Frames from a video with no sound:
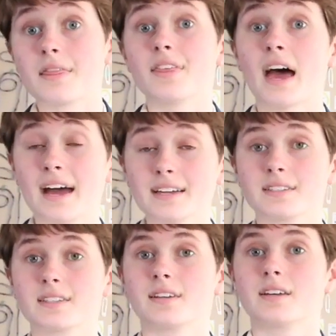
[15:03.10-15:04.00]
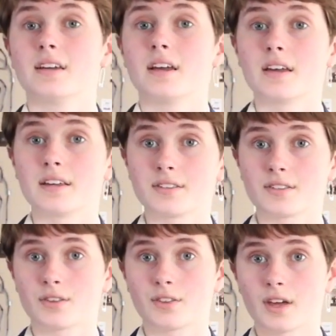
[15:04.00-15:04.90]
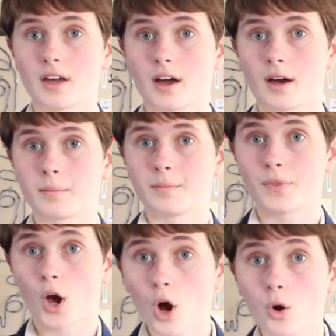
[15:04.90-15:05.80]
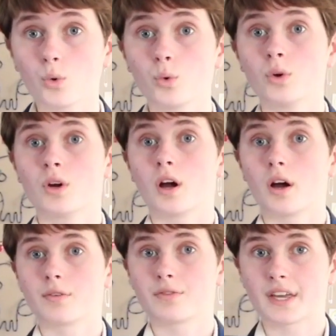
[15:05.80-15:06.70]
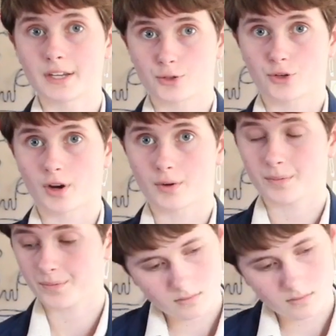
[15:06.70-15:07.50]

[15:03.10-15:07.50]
And that is the whole of the intro.